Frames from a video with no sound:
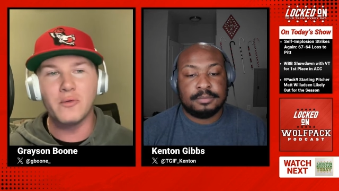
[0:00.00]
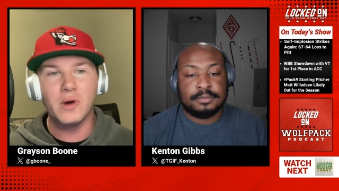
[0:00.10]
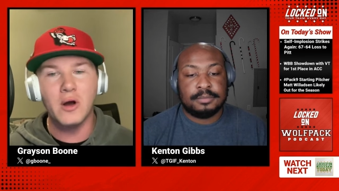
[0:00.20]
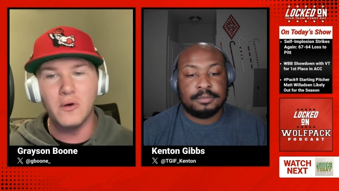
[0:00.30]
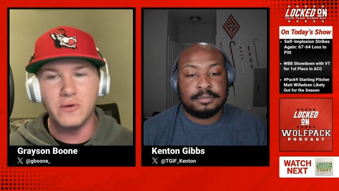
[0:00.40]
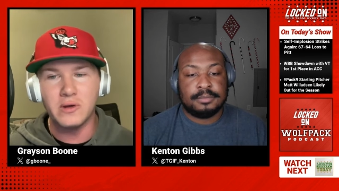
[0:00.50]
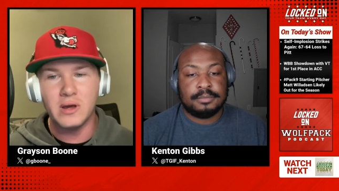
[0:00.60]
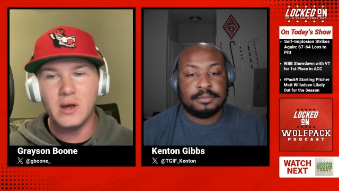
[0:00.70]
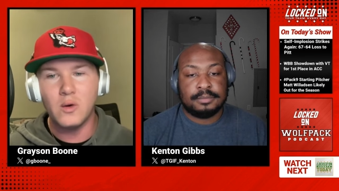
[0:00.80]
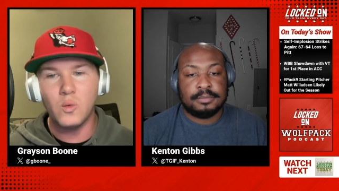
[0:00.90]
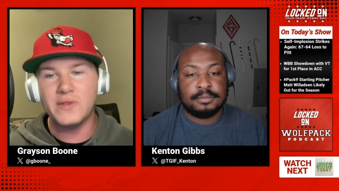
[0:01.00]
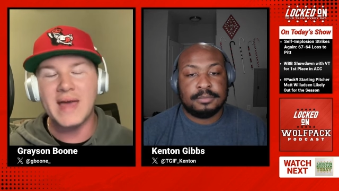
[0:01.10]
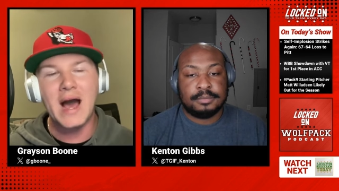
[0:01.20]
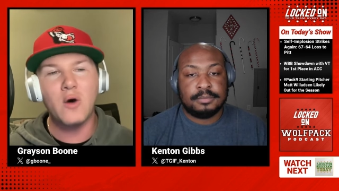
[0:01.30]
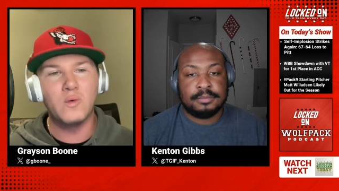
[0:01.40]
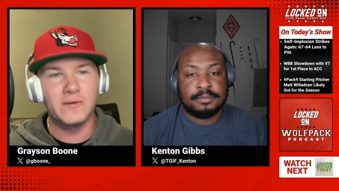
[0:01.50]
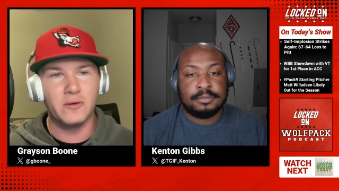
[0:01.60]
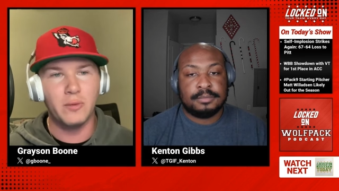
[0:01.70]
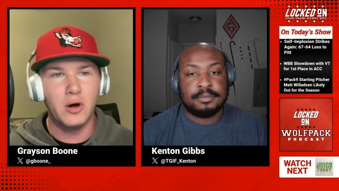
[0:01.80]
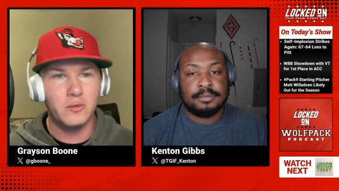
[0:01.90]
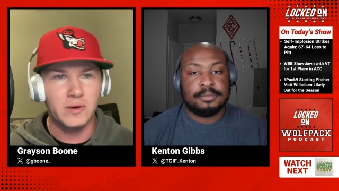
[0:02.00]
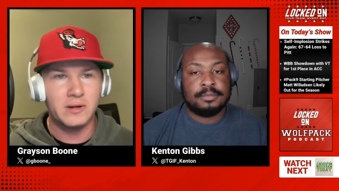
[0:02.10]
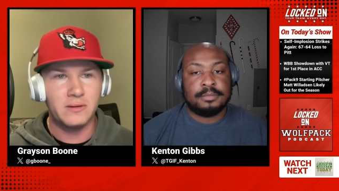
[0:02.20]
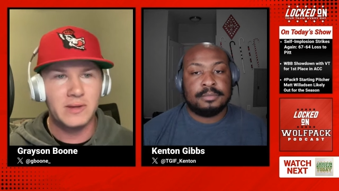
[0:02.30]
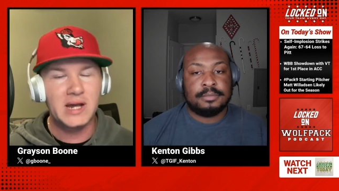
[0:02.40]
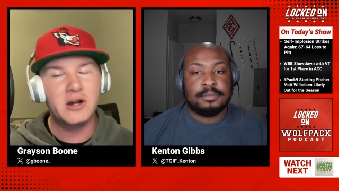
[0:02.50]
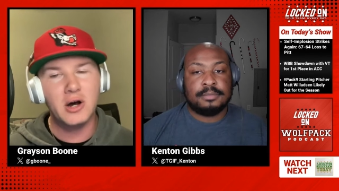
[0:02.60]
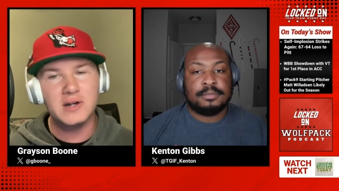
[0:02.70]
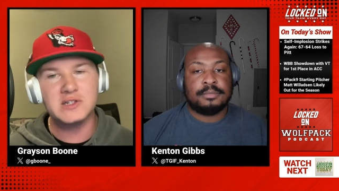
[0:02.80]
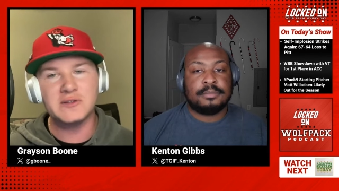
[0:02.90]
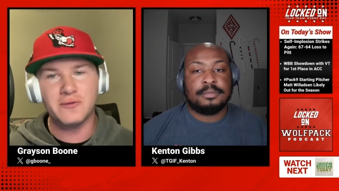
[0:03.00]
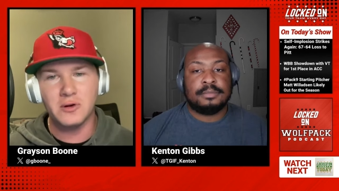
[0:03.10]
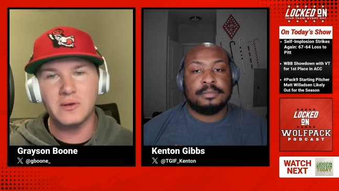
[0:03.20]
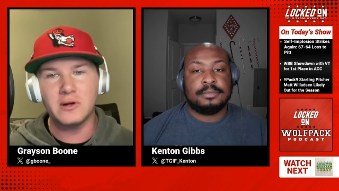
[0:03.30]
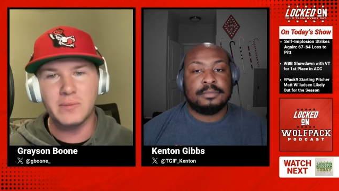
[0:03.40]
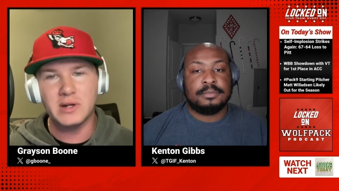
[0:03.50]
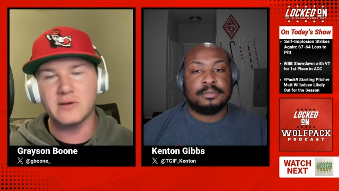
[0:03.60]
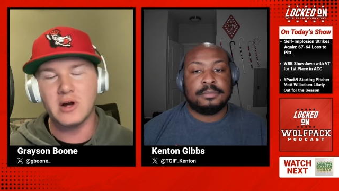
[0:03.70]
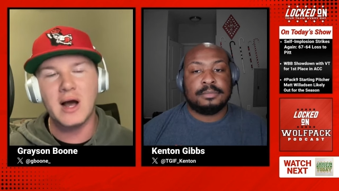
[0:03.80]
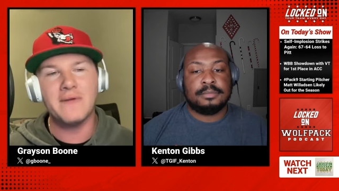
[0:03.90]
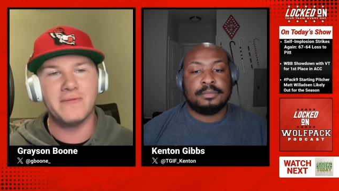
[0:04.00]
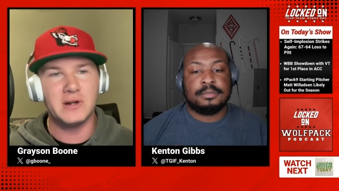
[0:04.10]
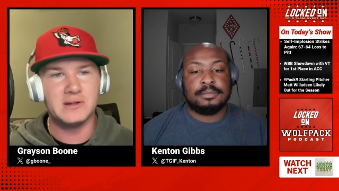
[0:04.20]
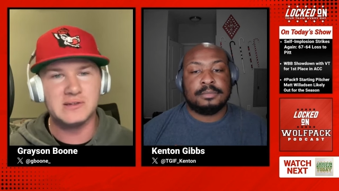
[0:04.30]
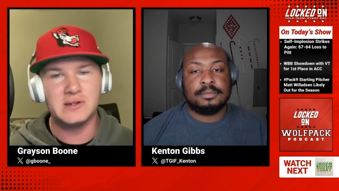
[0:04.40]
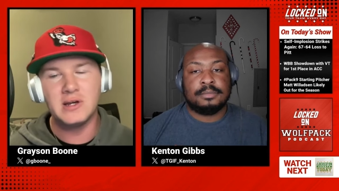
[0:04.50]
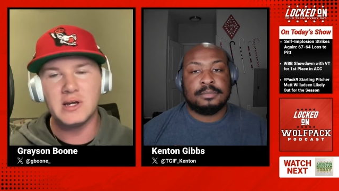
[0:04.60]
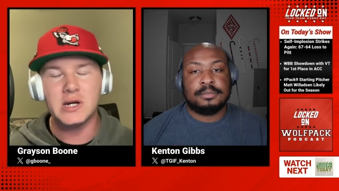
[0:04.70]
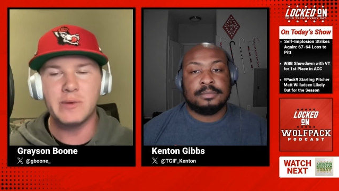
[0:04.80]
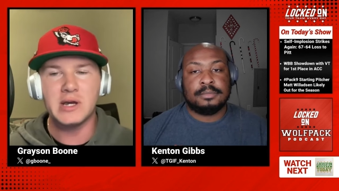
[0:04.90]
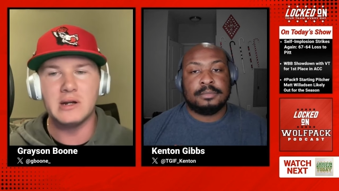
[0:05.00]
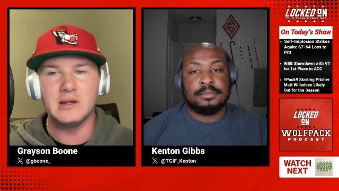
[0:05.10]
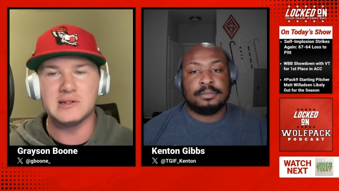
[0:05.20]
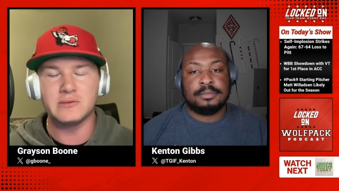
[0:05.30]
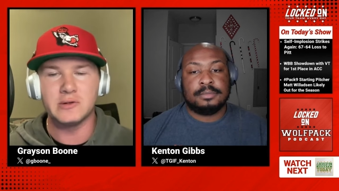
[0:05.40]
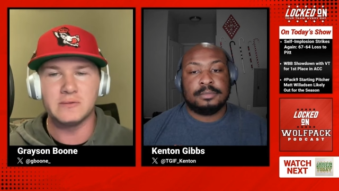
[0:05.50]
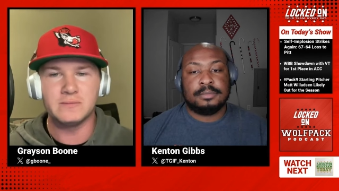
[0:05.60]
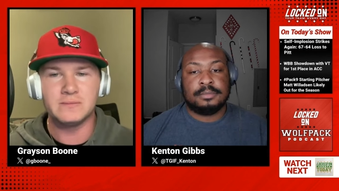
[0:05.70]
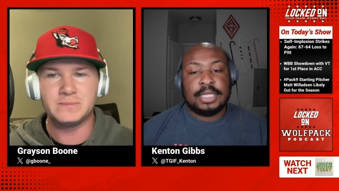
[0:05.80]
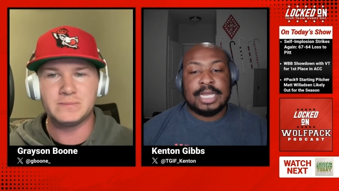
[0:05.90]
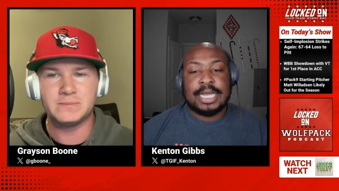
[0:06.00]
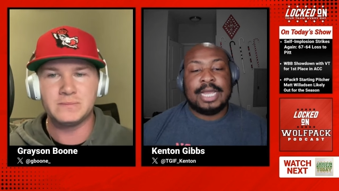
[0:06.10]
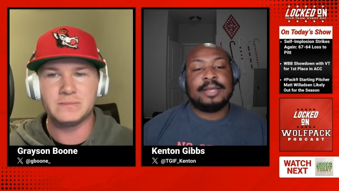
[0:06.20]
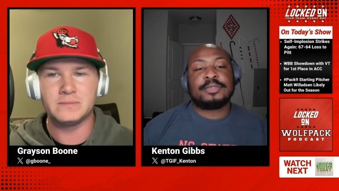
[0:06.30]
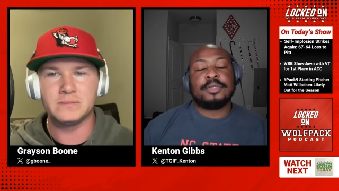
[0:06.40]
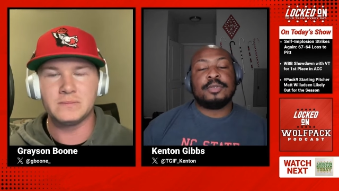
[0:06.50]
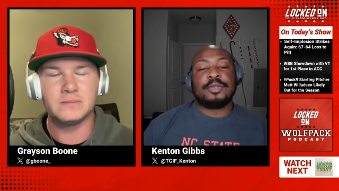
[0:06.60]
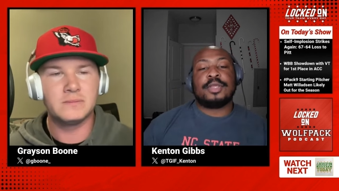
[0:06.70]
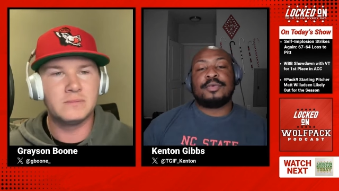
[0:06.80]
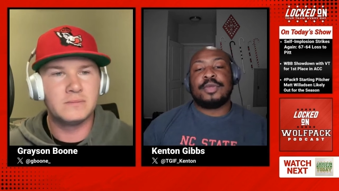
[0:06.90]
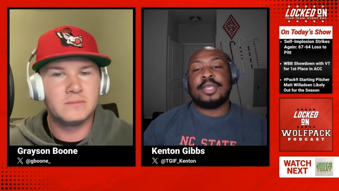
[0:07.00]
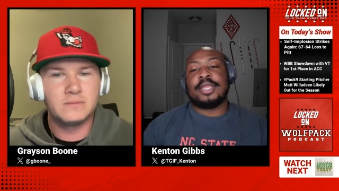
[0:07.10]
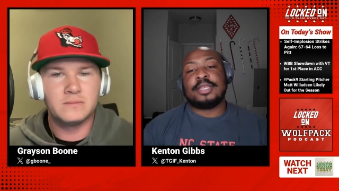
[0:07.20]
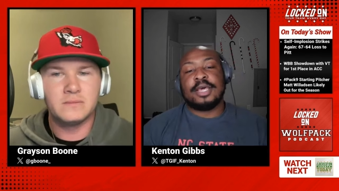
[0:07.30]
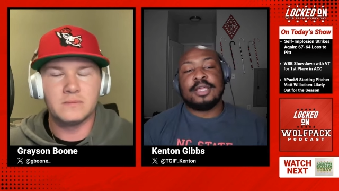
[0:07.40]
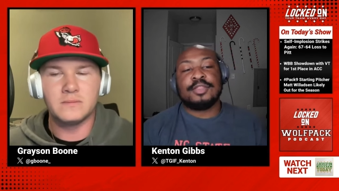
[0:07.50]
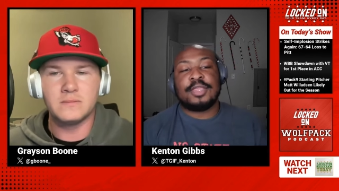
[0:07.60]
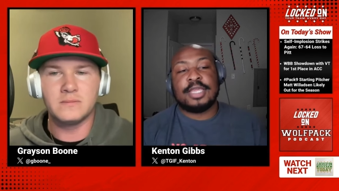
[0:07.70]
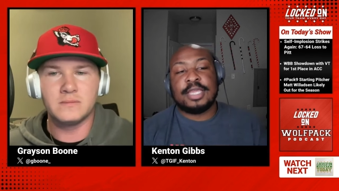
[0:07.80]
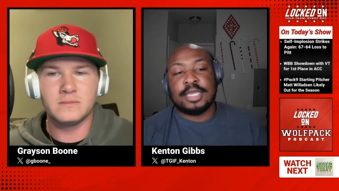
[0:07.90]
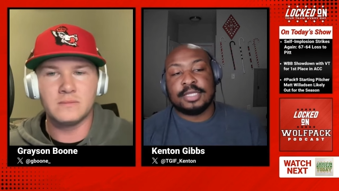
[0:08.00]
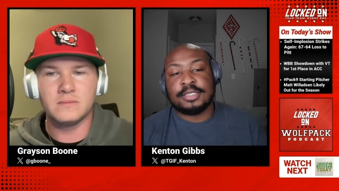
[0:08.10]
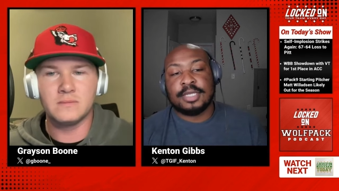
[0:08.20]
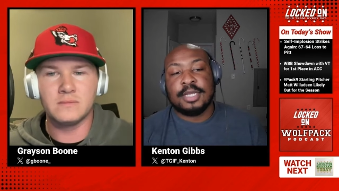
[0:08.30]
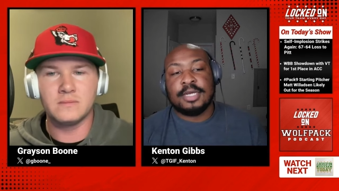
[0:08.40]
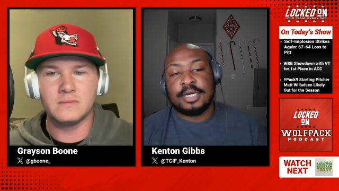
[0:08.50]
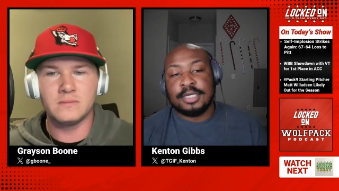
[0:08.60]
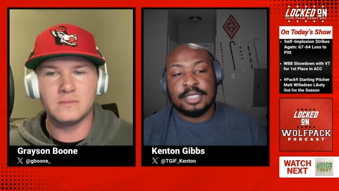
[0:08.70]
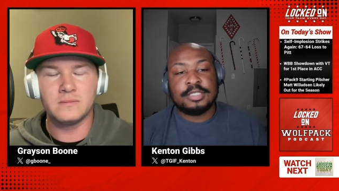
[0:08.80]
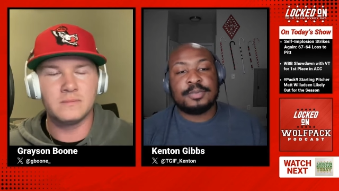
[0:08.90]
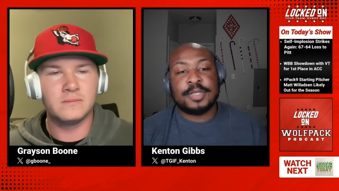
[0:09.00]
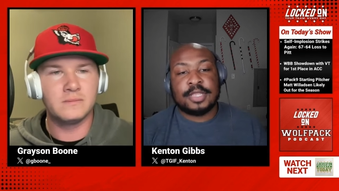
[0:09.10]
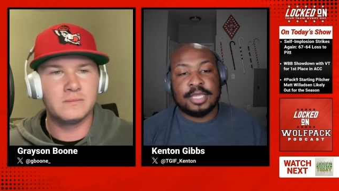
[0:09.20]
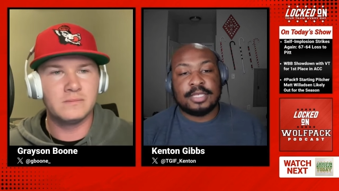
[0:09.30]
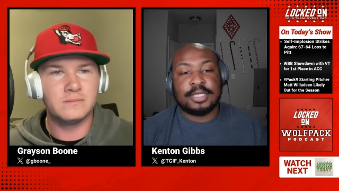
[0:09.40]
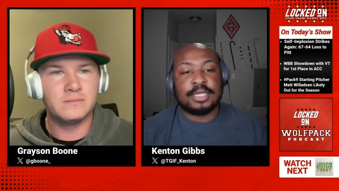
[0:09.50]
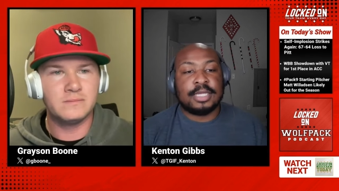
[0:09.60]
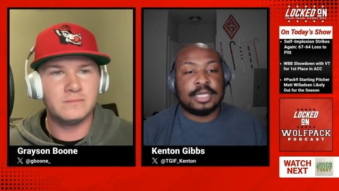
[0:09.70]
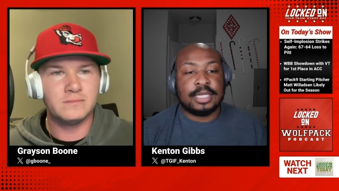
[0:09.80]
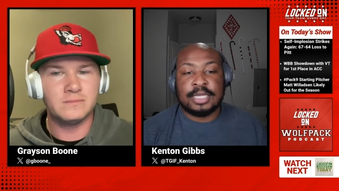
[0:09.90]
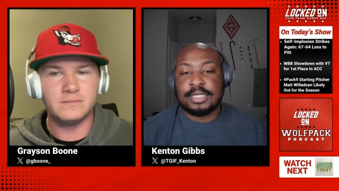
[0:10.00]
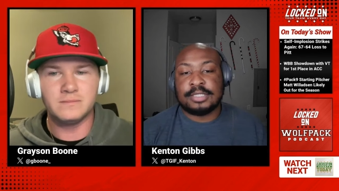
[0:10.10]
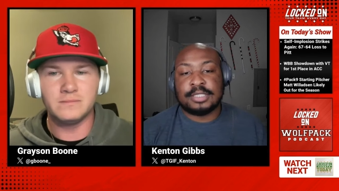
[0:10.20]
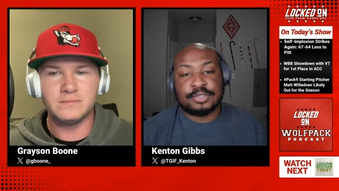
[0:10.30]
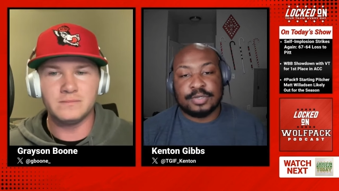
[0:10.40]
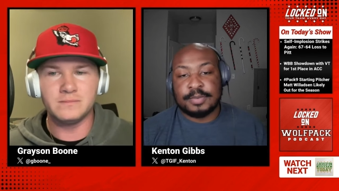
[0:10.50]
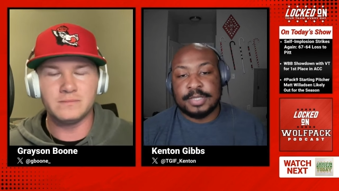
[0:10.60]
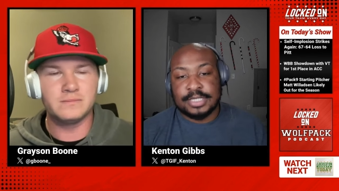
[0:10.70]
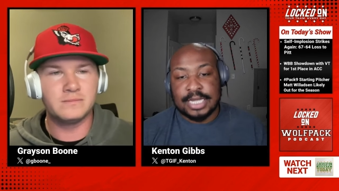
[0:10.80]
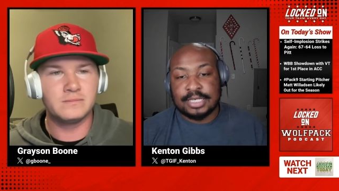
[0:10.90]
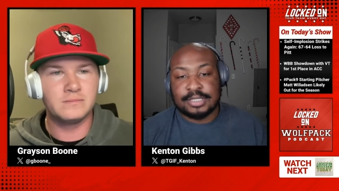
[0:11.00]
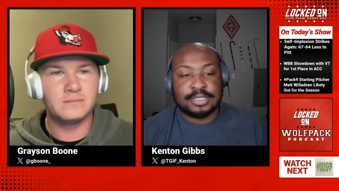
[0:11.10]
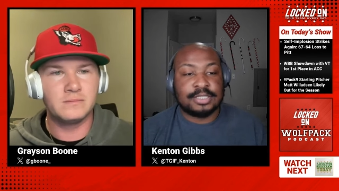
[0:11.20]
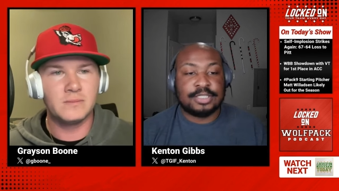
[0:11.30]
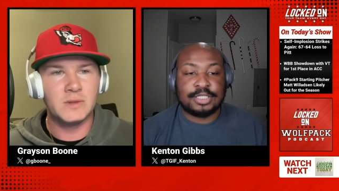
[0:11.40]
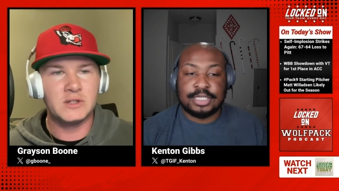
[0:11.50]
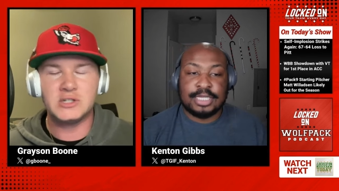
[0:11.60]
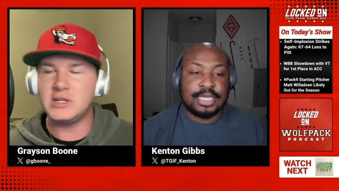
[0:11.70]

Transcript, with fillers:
Speaker 1: the road without River Baldwin. That causes for a little bit of confidence coming into this one.
Speaker 2: Yeah, I absolutely agree. And the other thing is, Elizabeth Kitley is extremely talented. She,